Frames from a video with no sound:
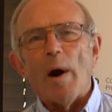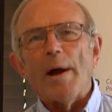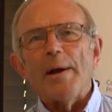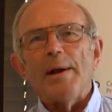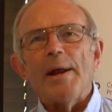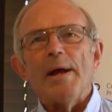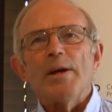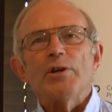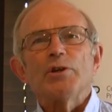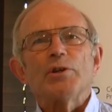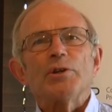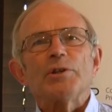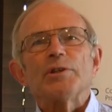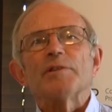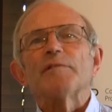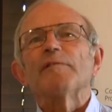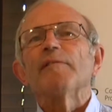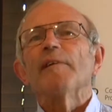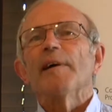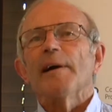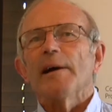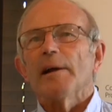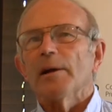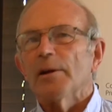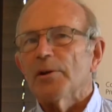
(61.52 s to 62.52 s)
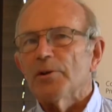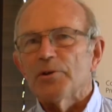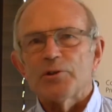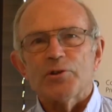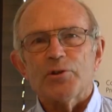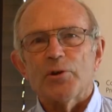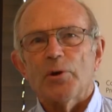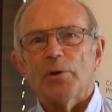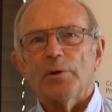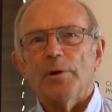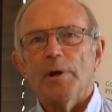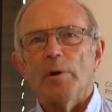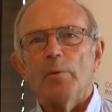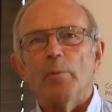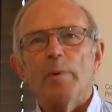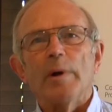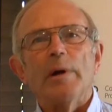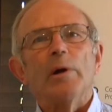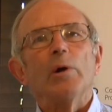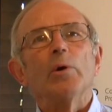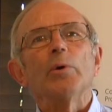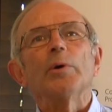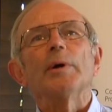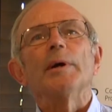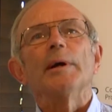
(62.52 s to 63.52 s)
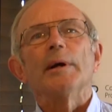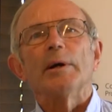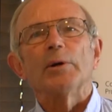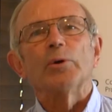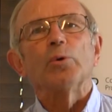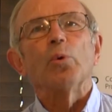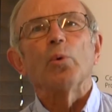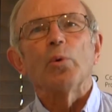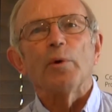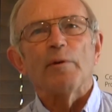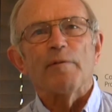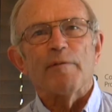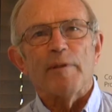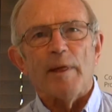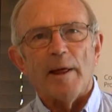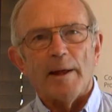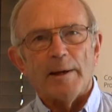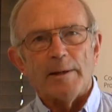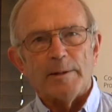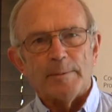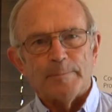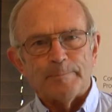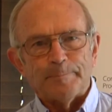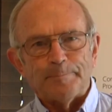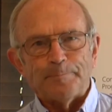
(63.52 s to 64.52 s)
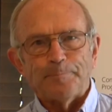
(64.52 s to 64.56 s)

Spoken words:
Why Nations Fail and so on, and we're looking at all of that.